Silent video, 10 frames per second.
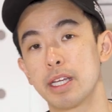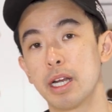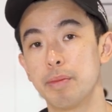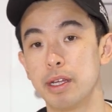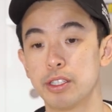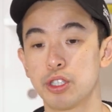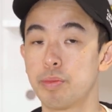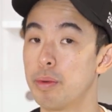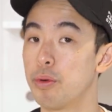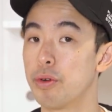going to be
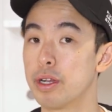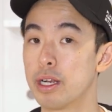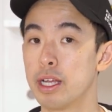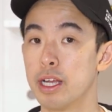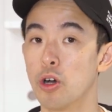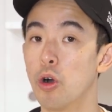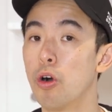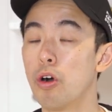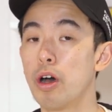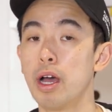super important.
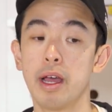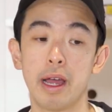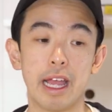Or